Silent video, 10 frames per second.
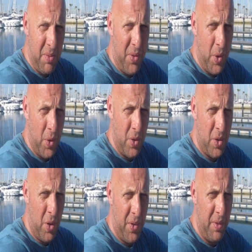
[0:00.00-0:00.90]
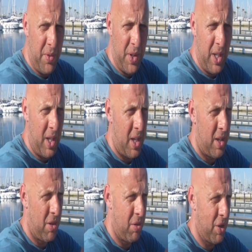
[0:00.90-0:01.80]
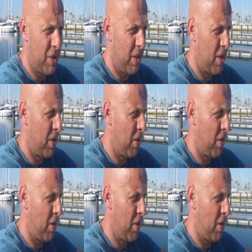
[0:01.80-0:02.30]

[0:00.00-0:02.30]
food and stuff in for the crossing,